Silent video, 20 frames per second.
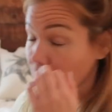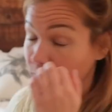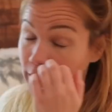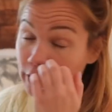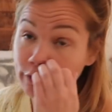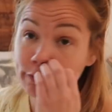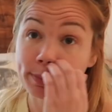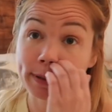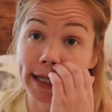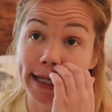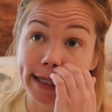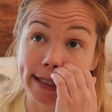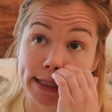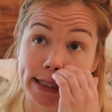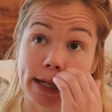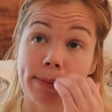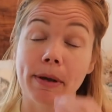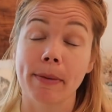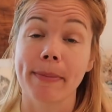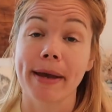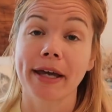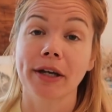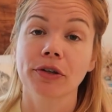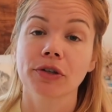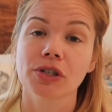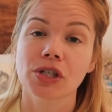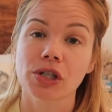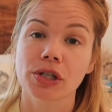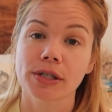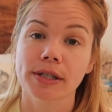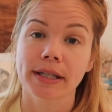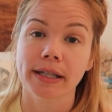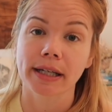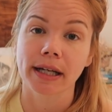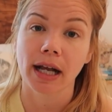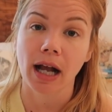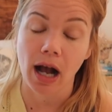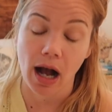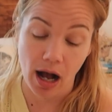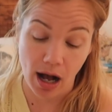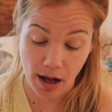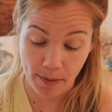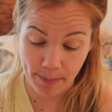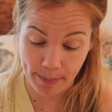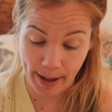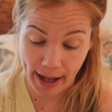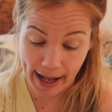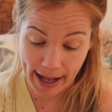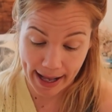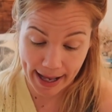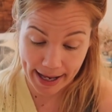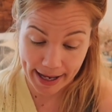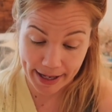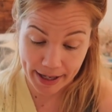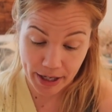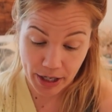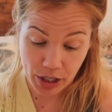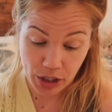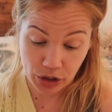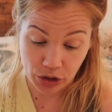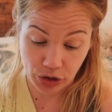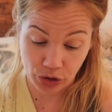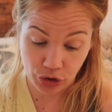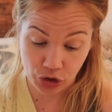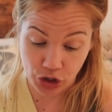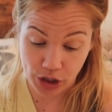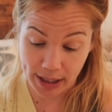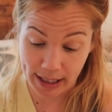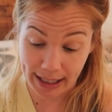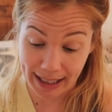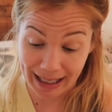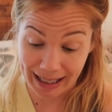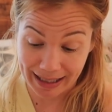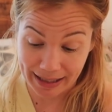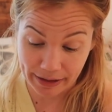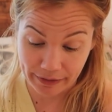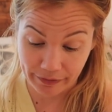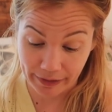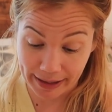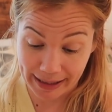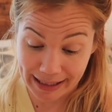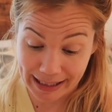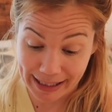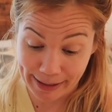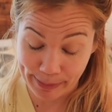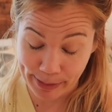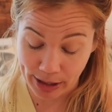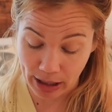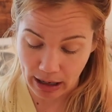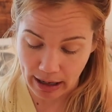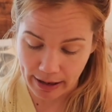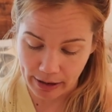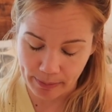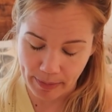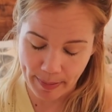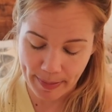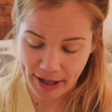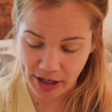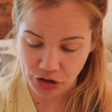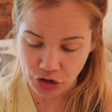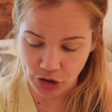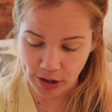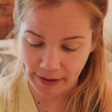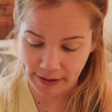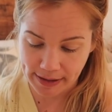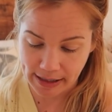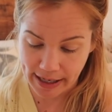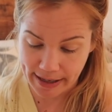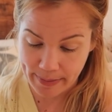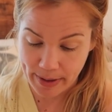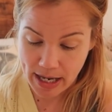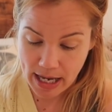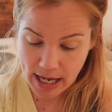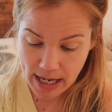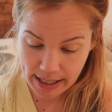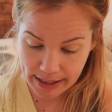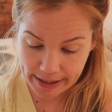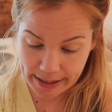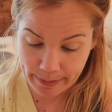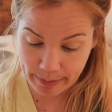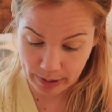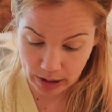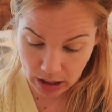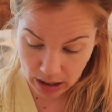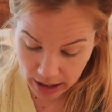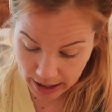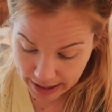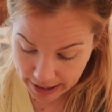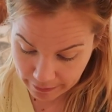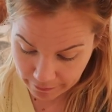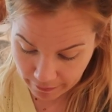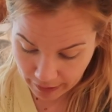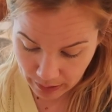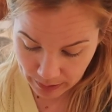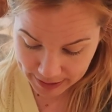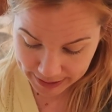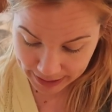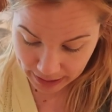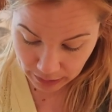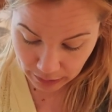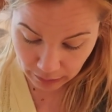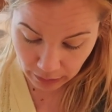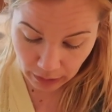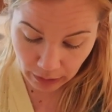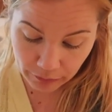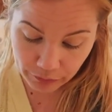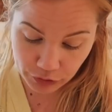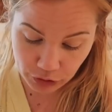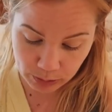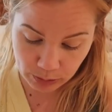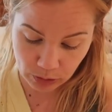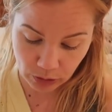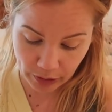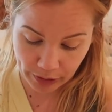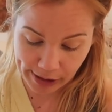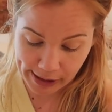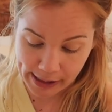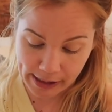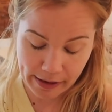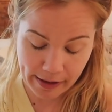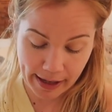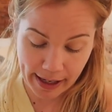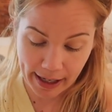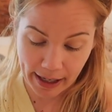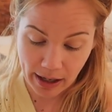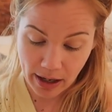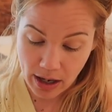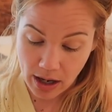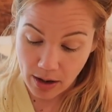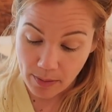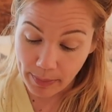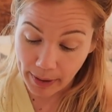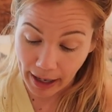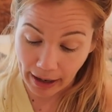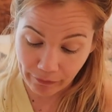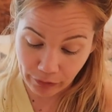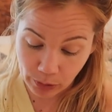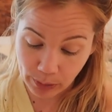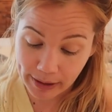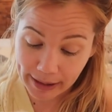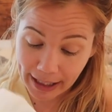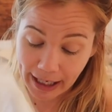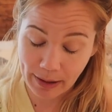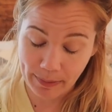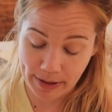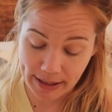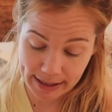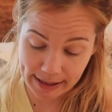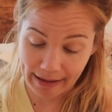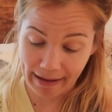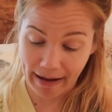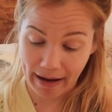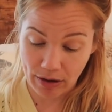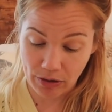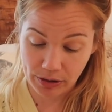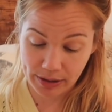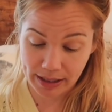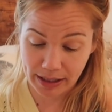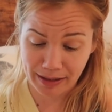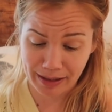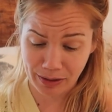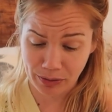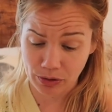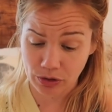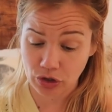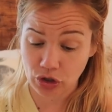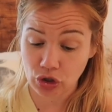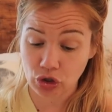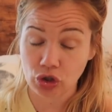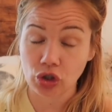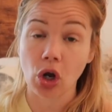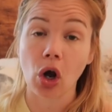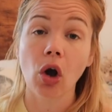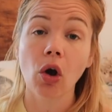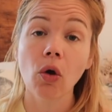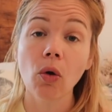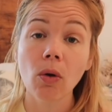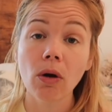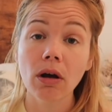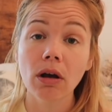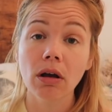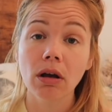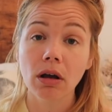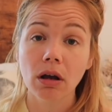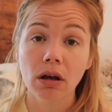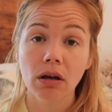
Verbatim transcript: we have plans that my manager is going to come by so she can kind of like keep an eye, my manager at the time, keep an eye if I was like uncomfortable or anything. But everyone came into the house and they were so